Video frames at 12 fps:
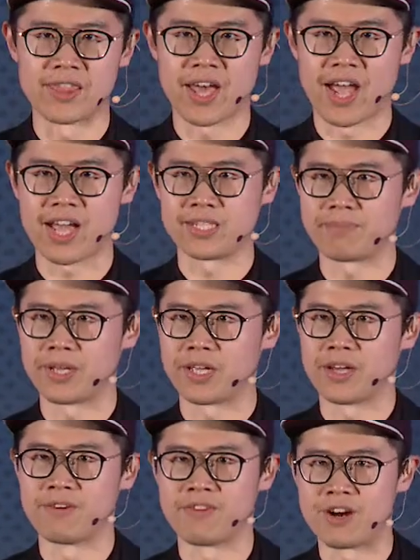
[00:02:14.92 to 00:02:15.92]
that has
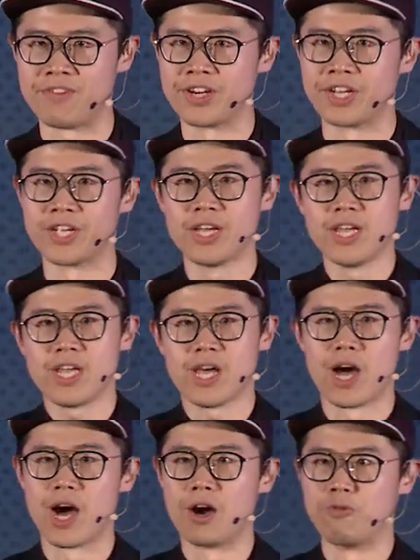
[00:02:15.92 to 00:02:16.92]
been a very
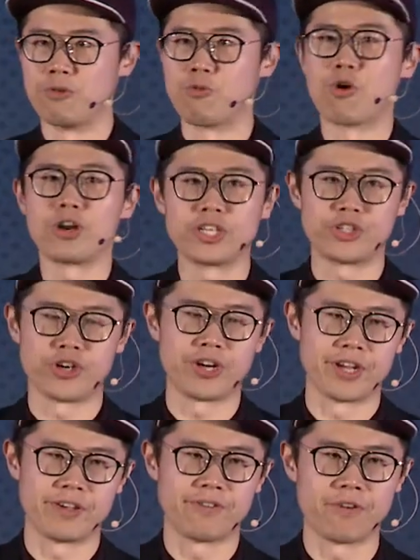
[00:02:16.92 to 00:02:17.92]
rewarding
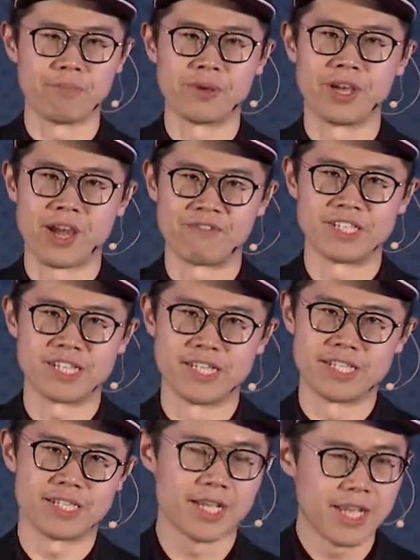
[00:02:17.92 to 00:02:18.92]
journey for me ever
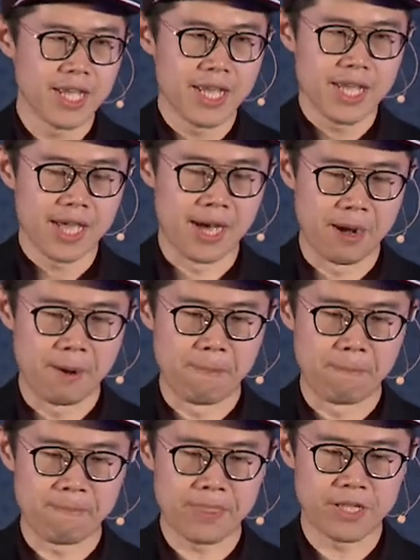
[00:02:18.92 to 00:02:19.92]
since.
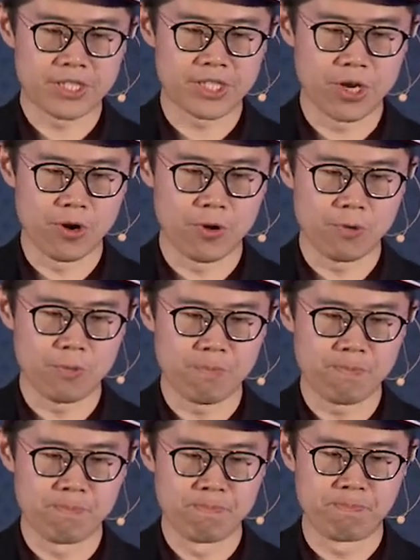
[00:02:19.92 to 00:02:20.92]
So
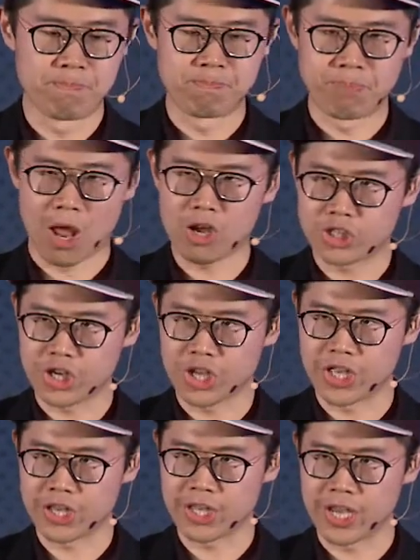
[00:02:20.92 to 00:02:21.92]

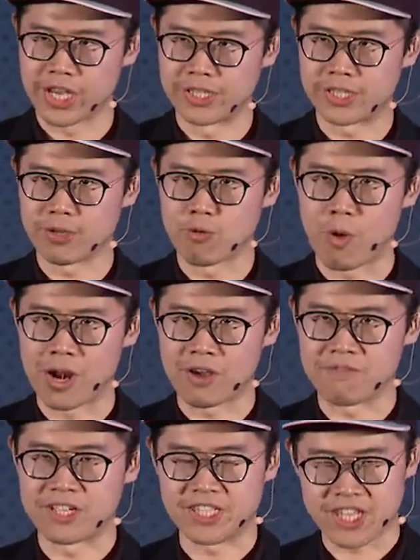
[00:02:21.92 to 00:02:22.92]
blockchain is one
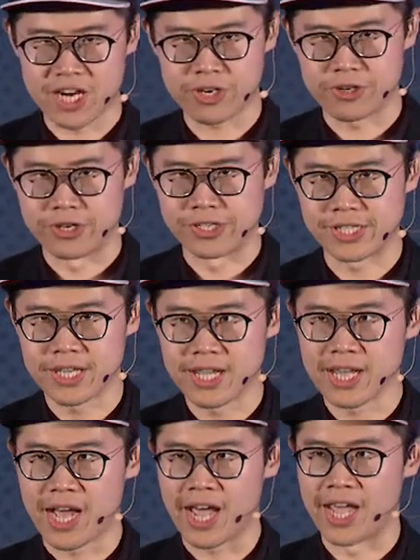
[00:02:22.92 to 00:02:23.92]
of the sectors
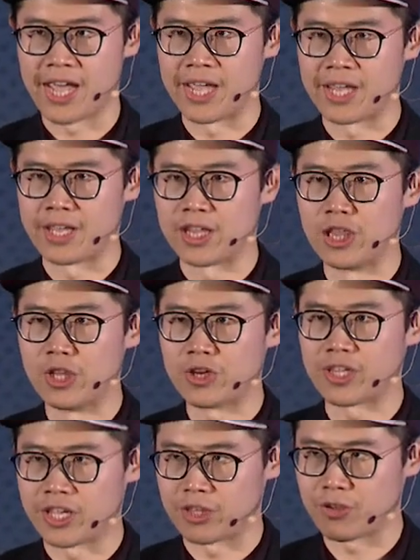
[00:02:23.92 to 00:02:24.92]
I
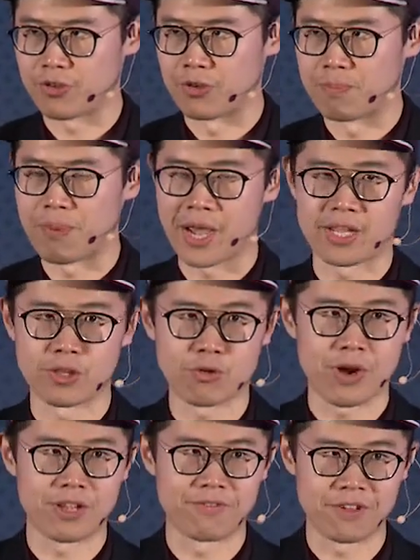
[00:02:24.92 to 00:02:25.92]
looked into back in
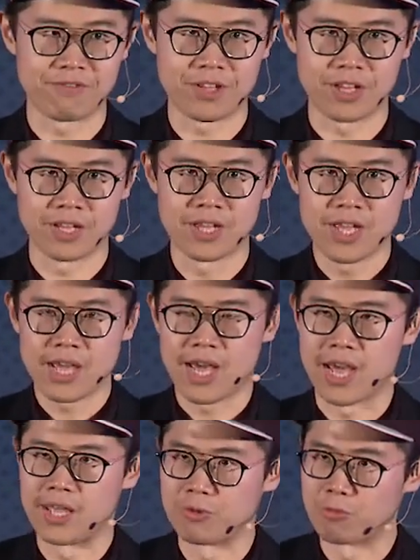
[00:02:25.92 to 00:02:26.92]
2015,
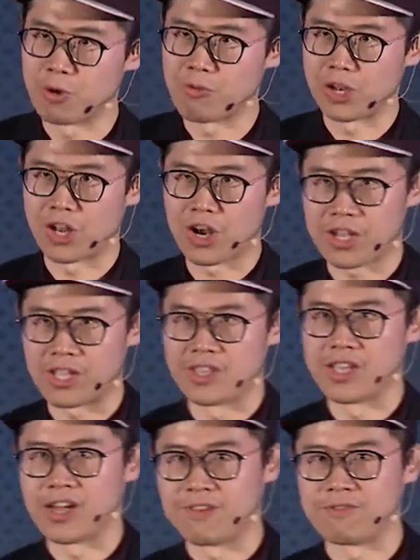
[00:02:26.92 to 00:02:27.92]
and we were lucky
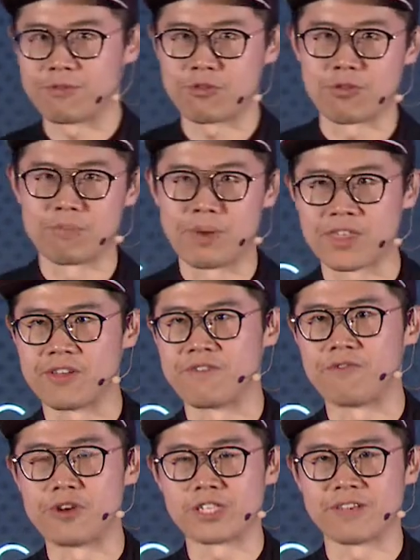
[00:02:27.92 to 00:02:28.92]
enough to make the
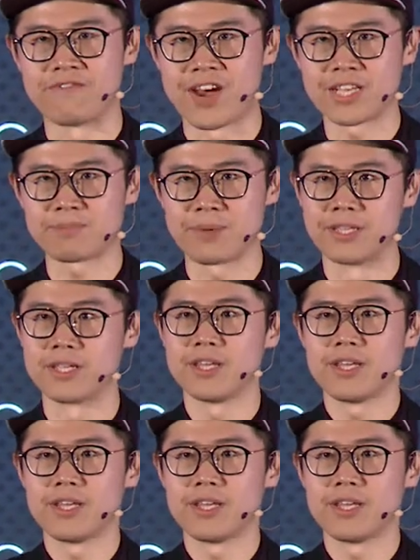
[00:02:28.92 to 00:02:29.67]
first investment